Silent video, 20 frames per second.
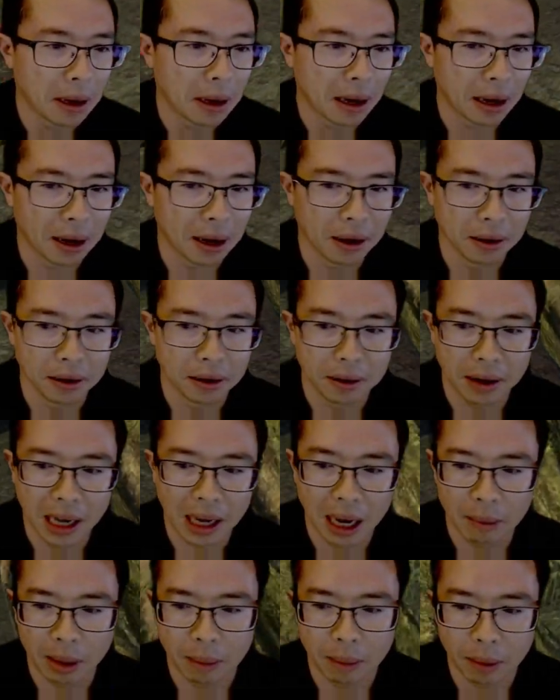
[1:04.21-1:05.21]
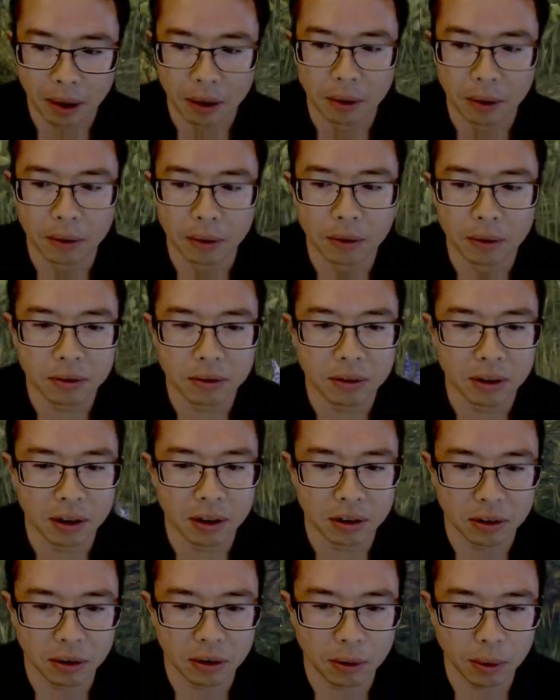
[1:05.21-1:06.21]
and MMOs,
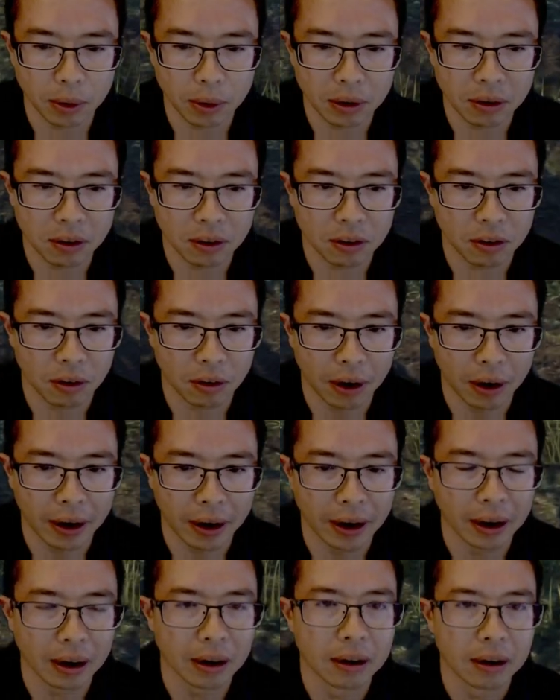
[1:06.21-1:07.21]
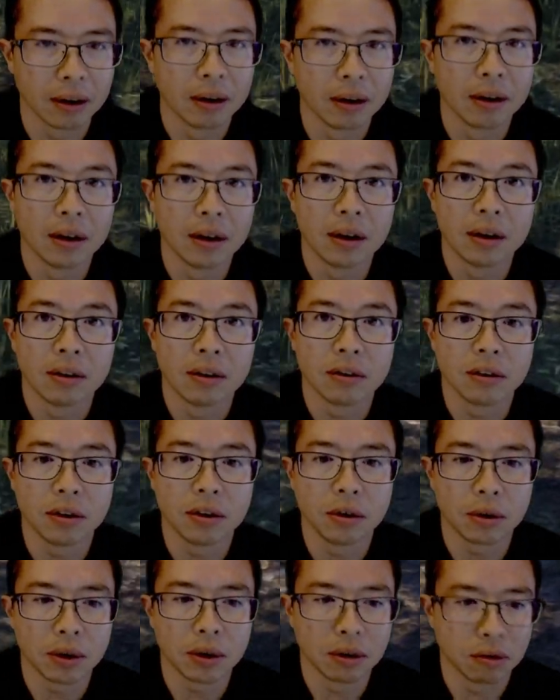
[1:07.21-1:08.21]
is going to try
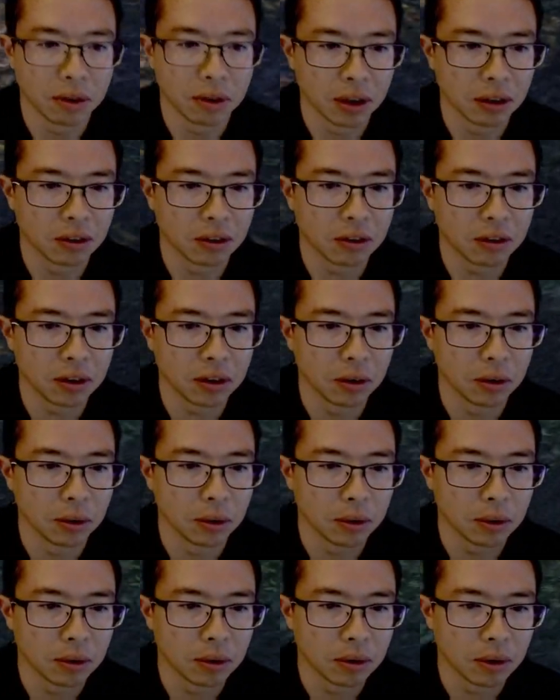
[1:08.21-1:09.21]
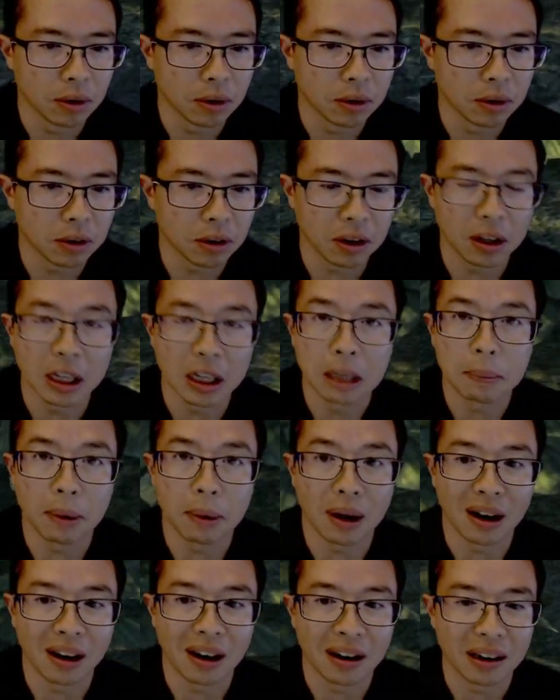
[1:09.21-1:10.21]
to convince you to keep
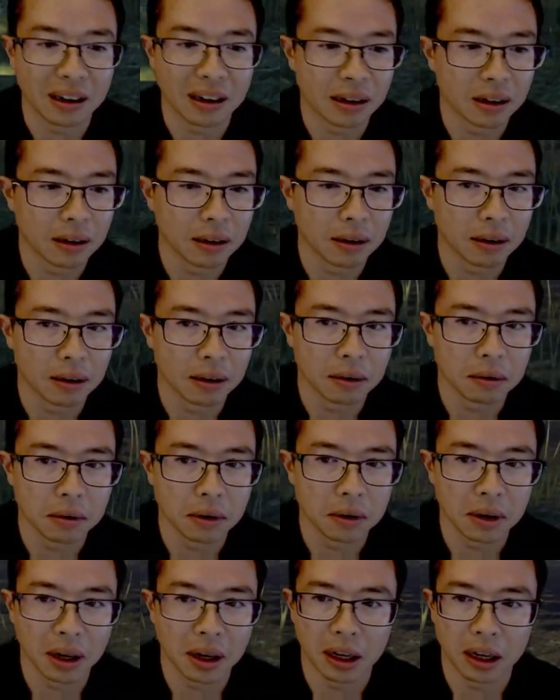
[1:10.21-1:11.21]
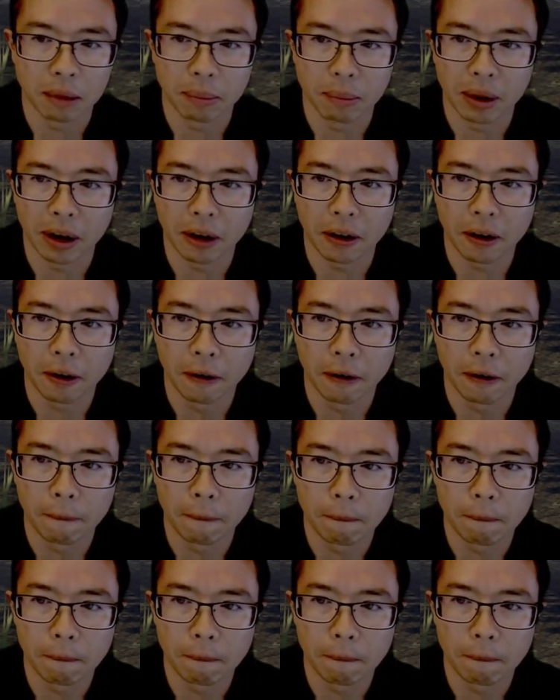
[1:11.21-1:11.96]
on getting better.